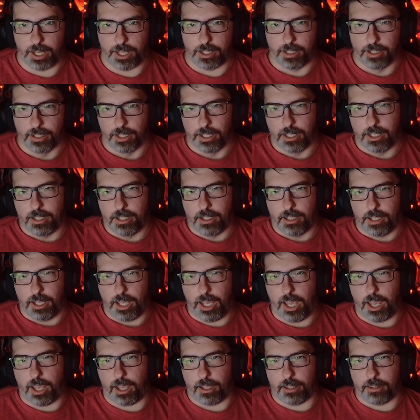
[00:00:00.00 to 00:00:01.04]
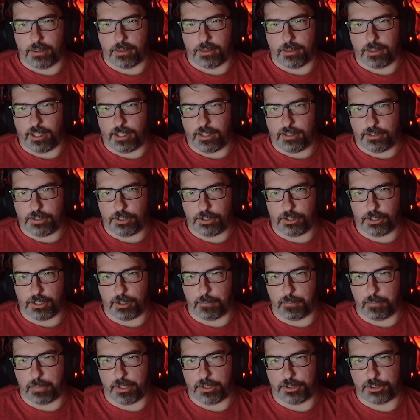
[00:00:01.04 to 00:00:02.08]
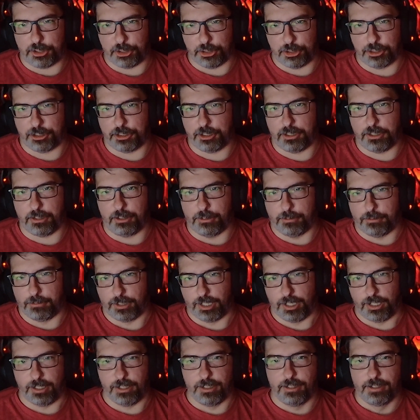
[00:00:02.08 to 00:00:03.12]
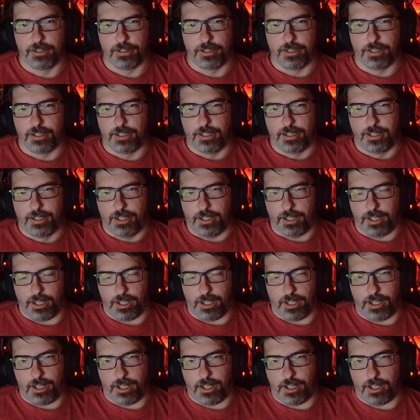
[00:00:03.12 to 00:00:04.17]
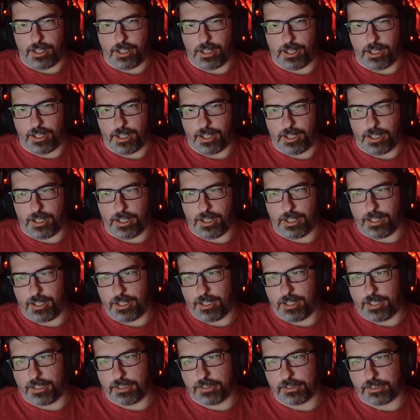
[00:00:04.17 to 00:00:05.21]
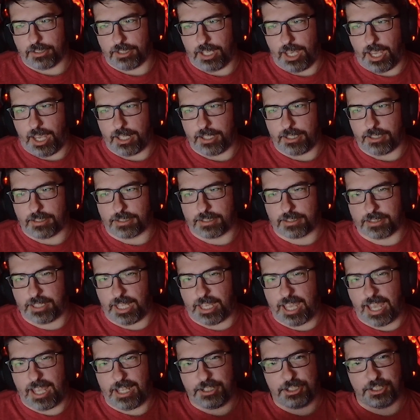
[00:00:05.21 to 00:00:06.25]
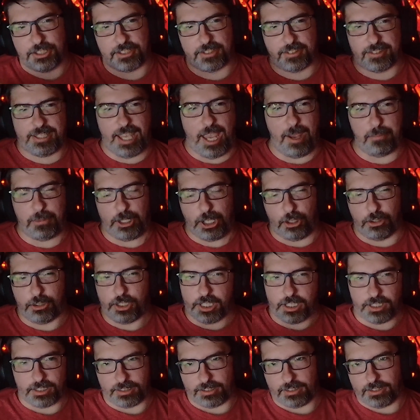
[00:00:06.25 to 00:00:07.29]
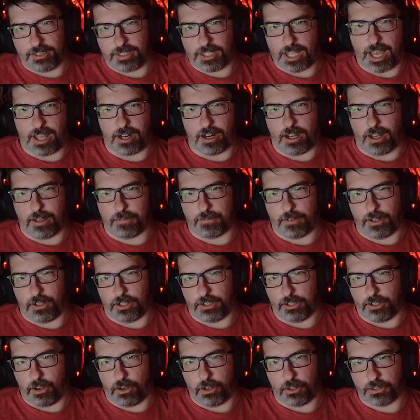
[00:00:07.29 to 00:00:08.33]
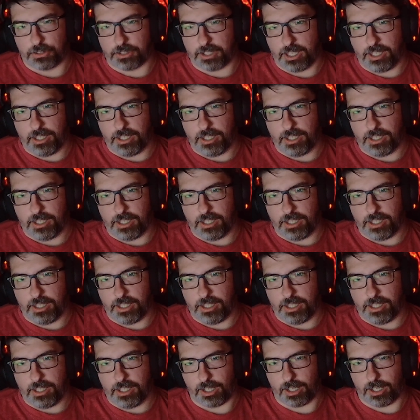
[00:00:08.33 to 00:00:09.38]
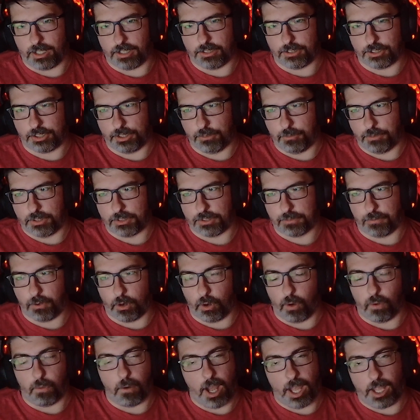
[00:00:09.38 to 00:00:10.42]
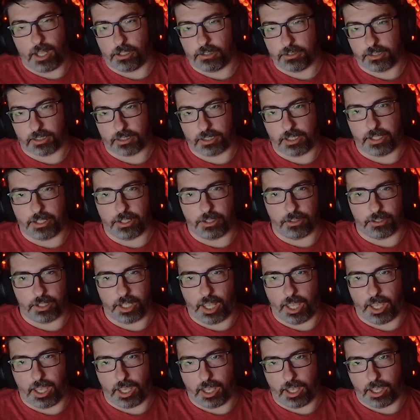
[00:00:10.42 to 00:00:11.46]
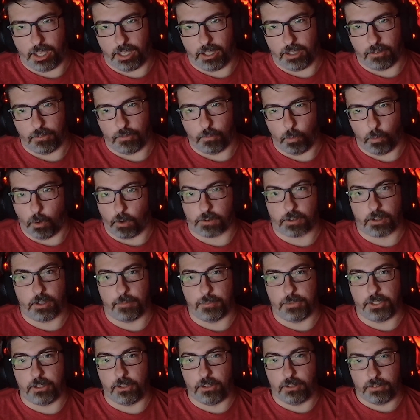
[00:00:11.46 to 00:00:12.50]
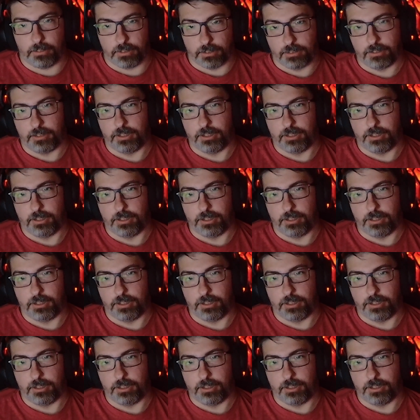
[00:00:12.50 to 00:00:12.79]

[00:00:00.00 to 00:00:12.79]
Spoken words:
that, hey, they took a bunch of children, uh, and they kind of just scapegoated that off onto Halsey, and she was for a while declared a war criminal